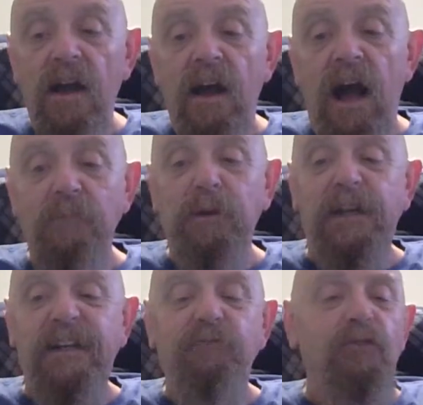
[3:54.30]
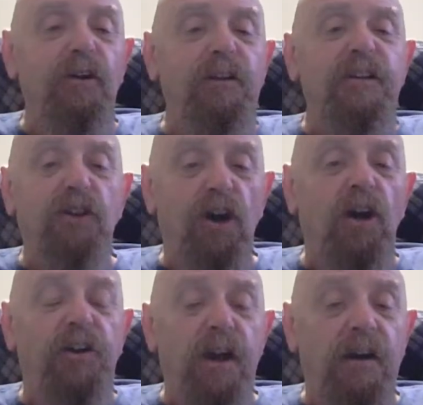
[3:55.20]
I'm getting really
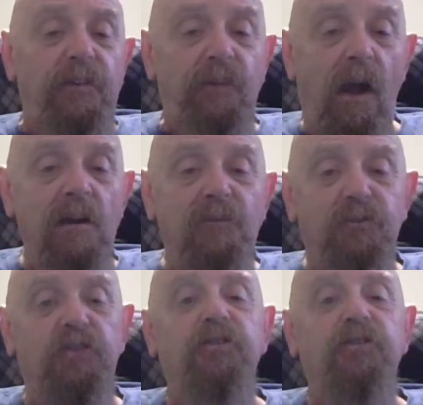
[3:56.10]
good for